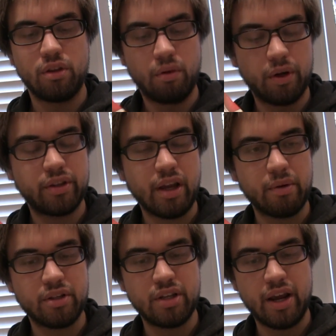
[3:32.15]
The one thing I
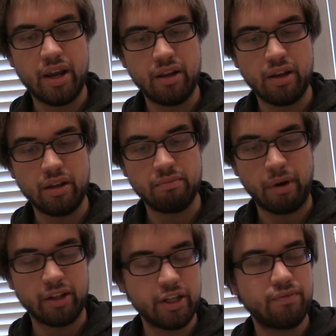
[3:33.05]
would say,
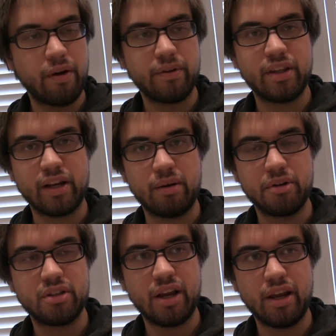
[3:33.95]
my least favorite thing I
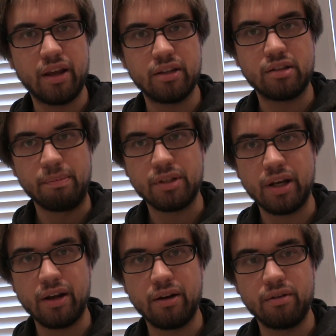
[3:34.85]
would say is the
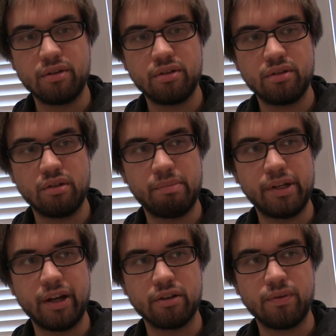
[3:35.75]
potatoes. The
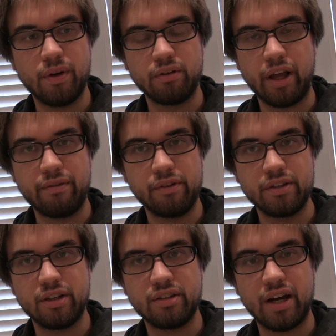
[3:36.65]
potatoes feel
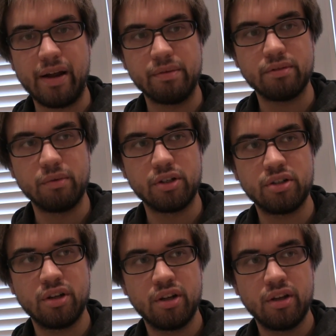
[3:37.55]
lifeless at times,
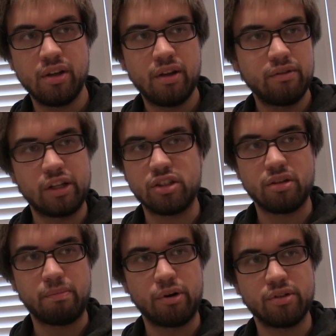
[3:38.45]
which that's
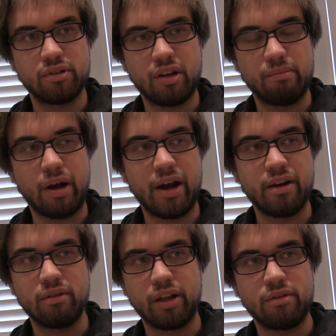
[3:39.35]
just a personal thing of
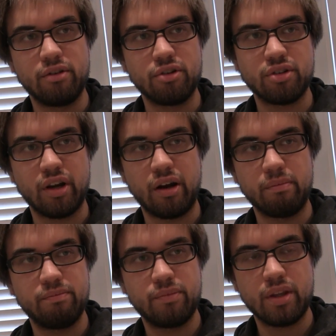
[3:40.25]
mine. Like usually
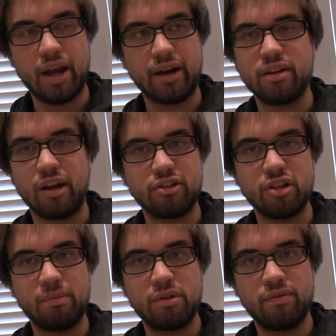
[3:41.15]
I'll add
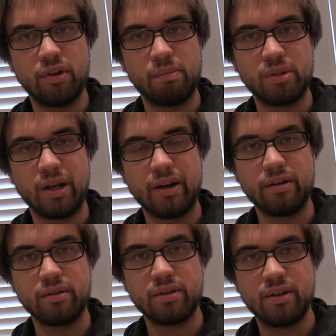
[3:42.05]
ketchup for the
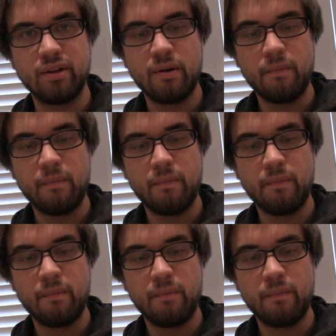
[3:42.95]
potatoes.